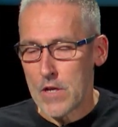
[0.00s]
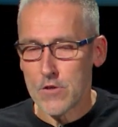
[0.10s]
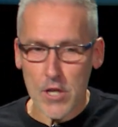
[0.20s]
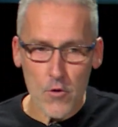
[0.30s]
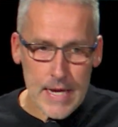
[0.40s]

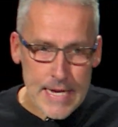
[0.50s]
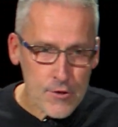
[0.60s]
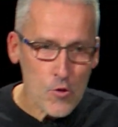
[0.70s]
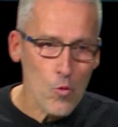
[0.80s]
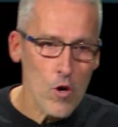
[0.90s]
And so
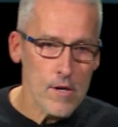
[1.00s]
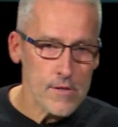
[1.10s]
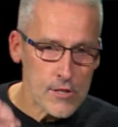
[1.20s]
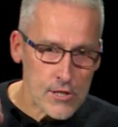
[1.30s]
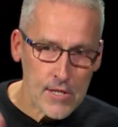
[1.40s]
he's at
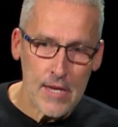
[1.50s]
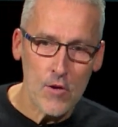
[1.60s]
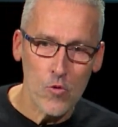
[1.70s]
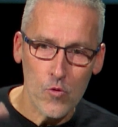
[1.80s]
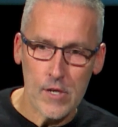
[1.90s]
work to
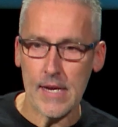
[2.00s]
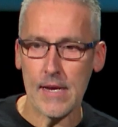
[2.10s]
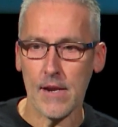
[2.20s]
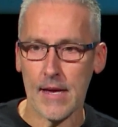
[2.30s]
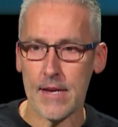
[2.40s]
steal,
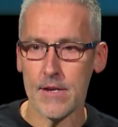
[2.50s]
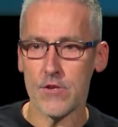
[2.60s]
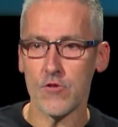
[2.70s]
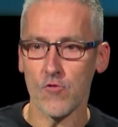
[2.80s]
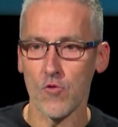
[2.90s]
kill, and
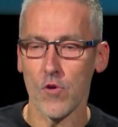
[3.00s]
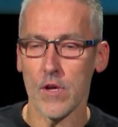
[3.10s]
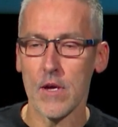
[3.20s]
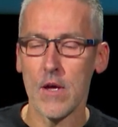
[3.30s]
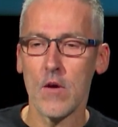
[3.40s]

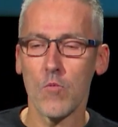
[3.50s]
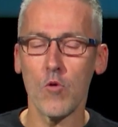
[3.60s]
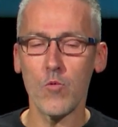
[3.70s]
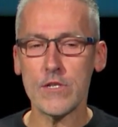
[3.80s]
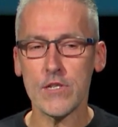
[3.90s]
destroy.
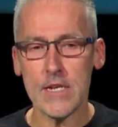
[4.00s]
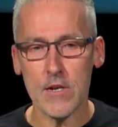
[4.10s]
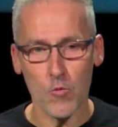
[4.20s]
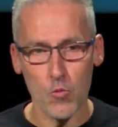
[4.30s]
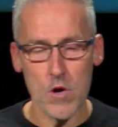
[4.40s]
What we
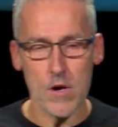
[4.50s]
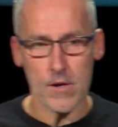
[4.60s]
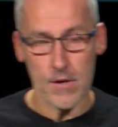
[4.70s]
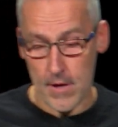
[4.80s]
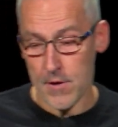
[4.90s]
see at
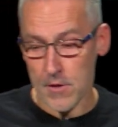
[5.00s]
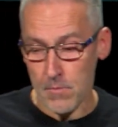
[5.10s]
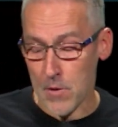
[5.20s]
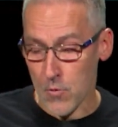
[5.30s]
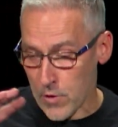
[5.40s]
work at the
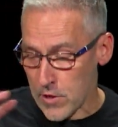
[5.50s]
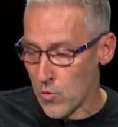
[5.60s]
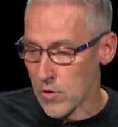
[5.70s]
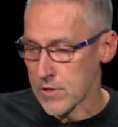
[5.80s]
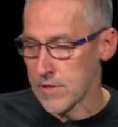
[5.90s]
moment when
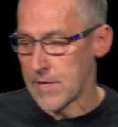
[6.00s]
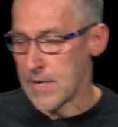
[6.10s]
you watch the